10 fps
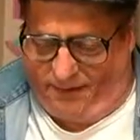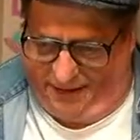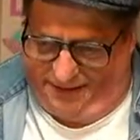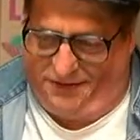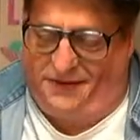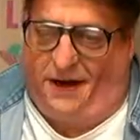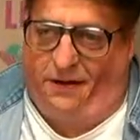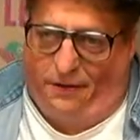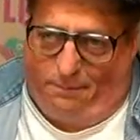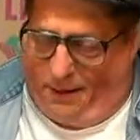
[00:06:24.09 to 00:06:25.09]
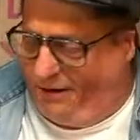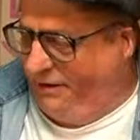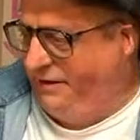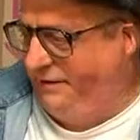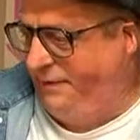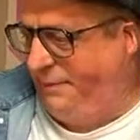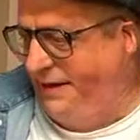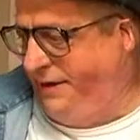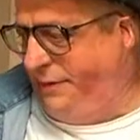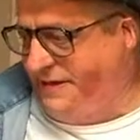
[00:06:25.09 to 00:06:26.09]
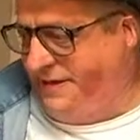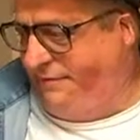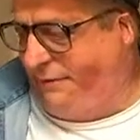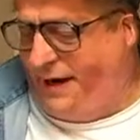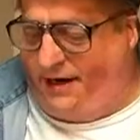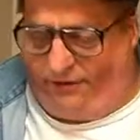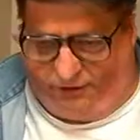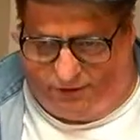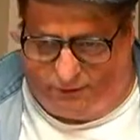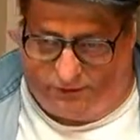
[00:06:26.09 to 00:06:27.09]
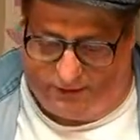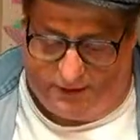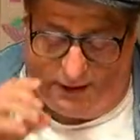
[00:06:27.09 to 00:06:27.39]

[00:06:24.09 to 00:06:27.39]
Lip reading: and this is the other part of the Monday, Wednesday, Friday shows,